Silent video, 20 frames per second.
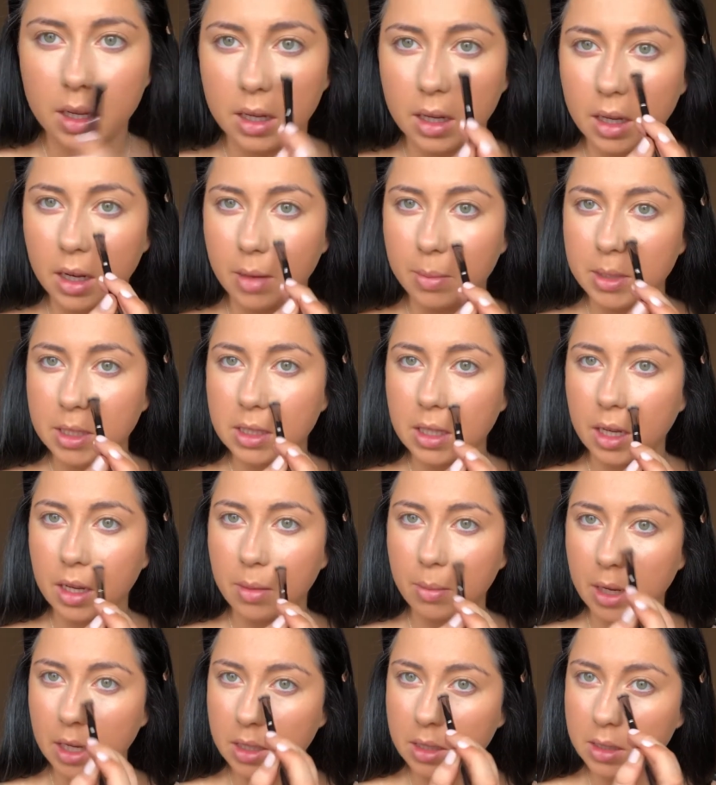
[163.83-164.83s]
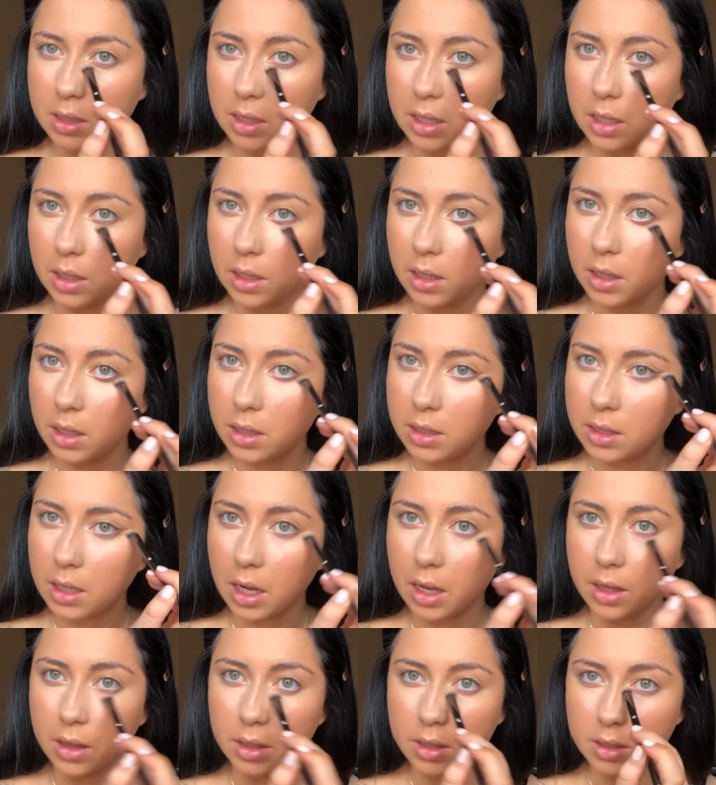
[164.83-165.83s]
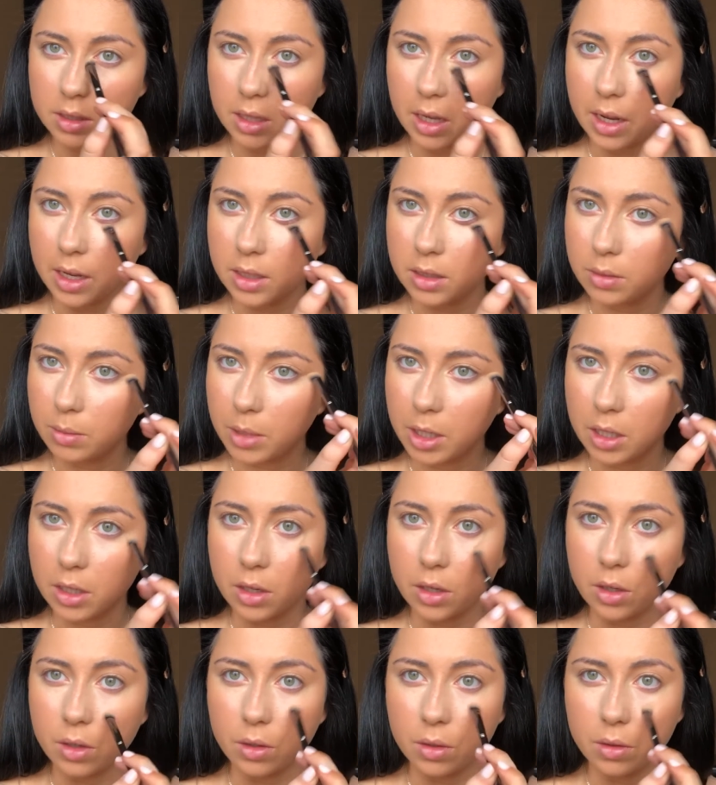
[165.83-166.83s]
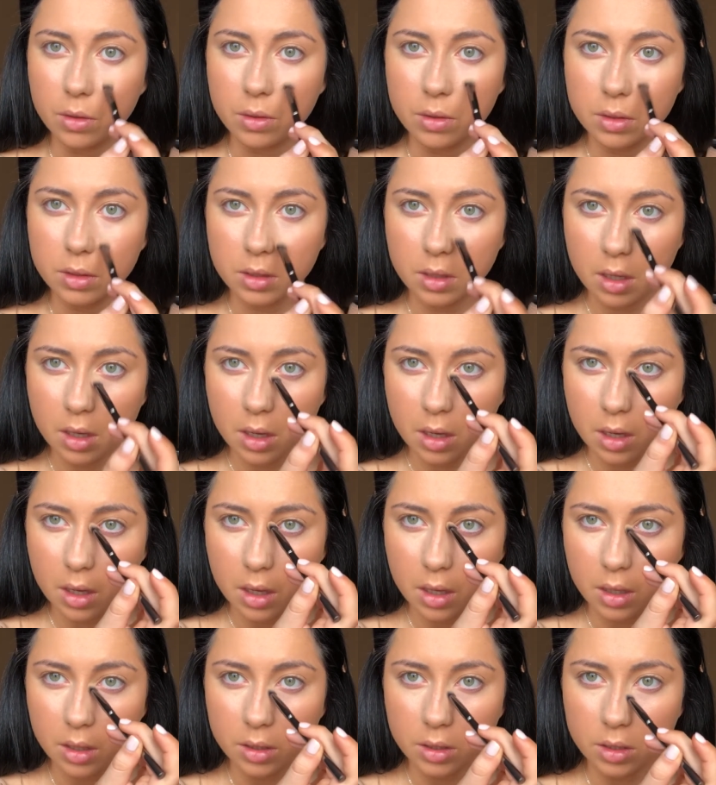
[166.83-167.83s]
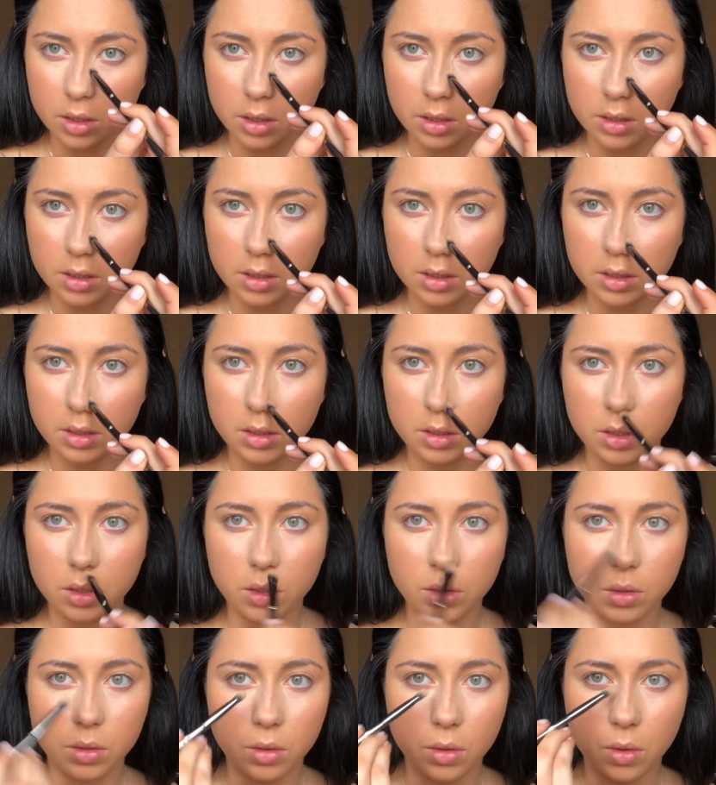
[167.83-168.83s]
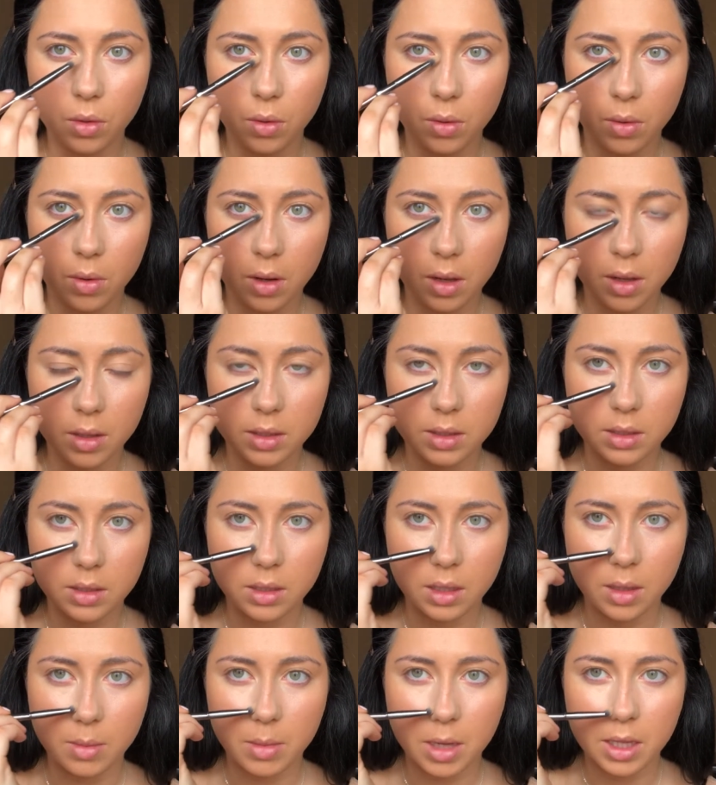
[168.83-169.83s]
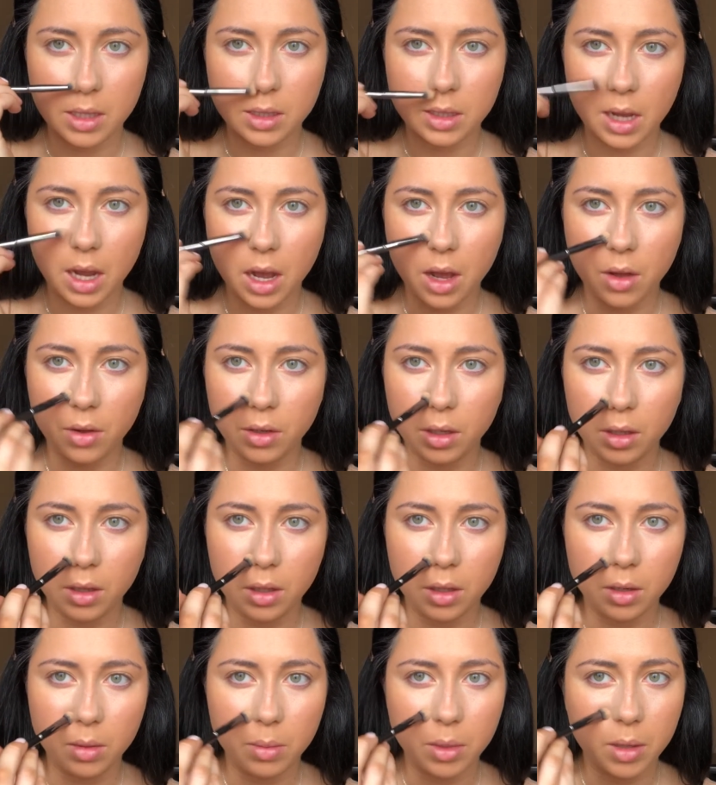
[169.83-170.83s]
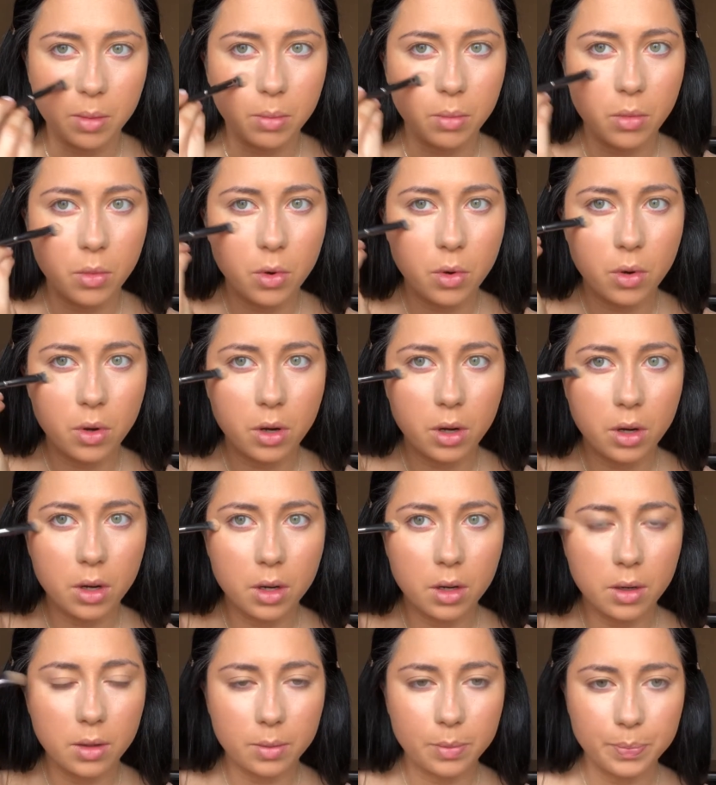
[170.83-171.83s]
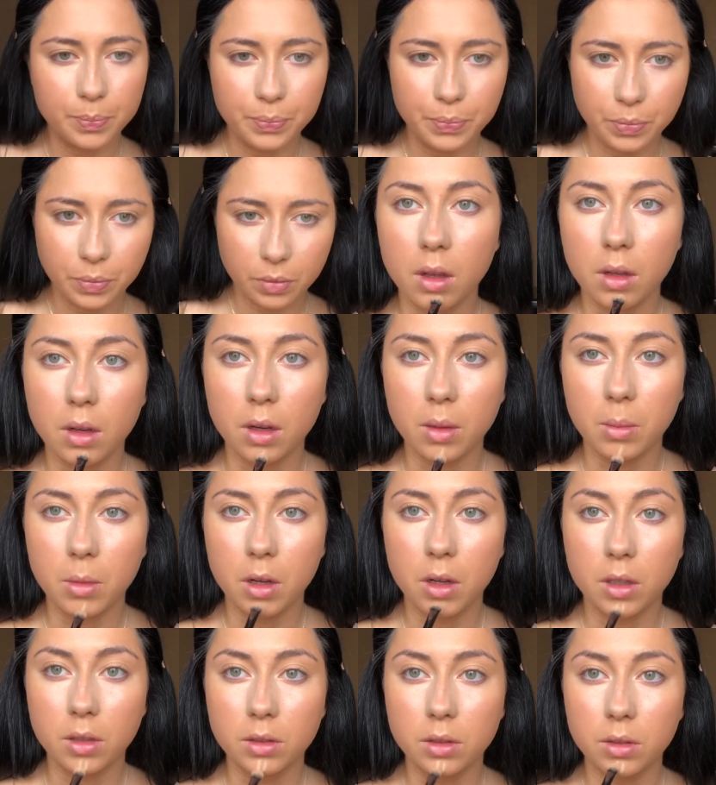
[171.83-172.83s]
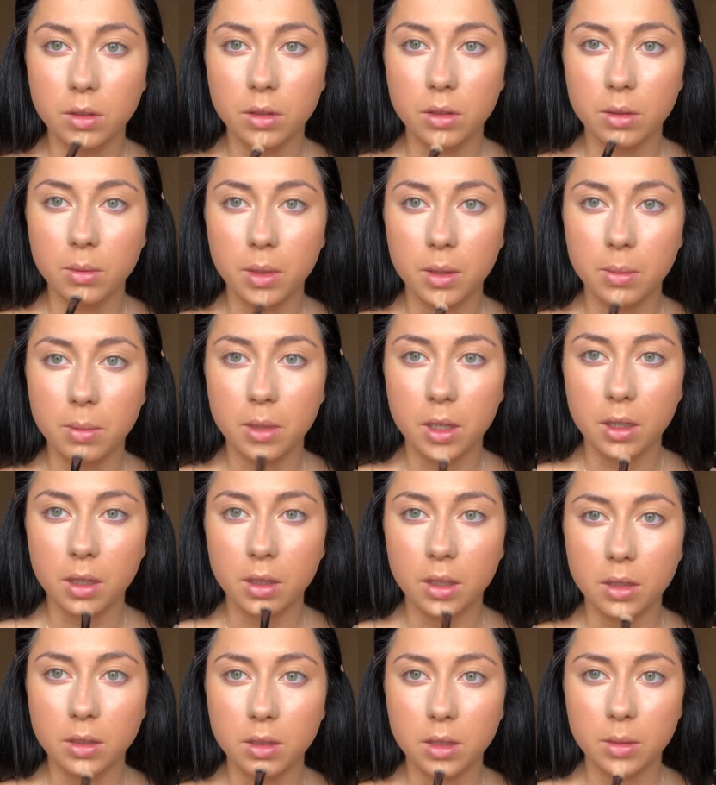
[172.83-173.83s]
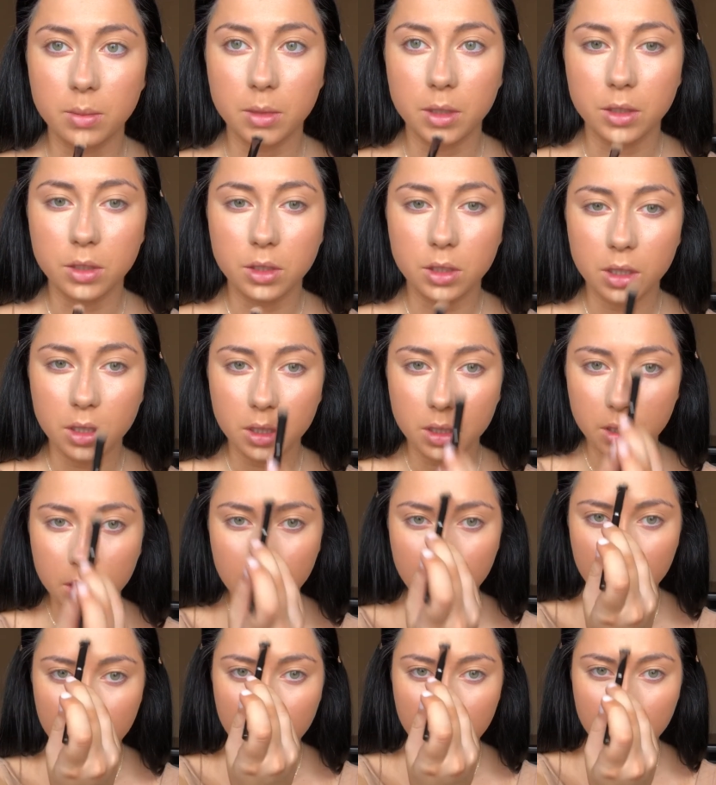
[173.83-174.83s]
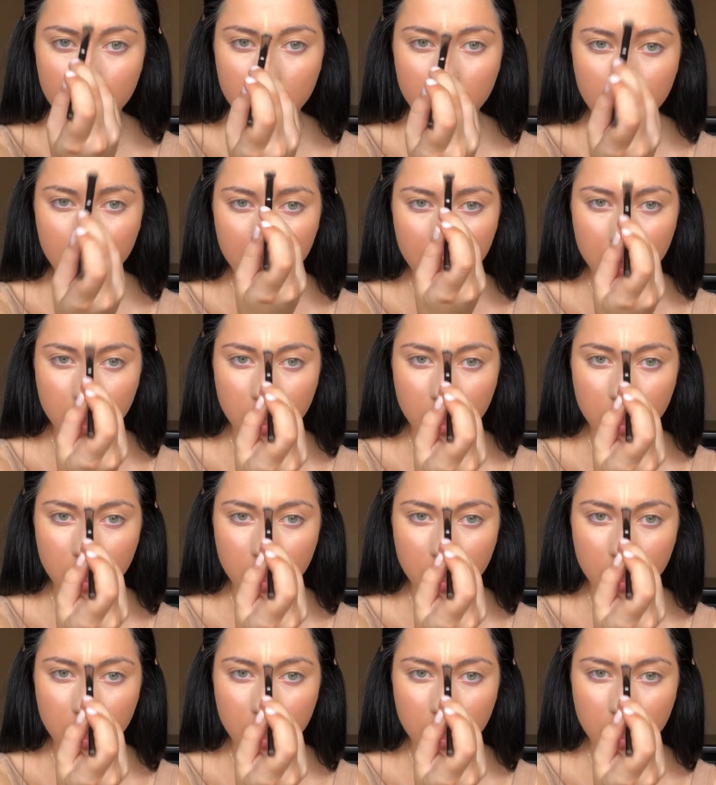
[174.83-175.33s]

And I've been taking my concealer down the sides of my nose just to slim it down a little bit more. And I'm also going to be applying this on my chin area,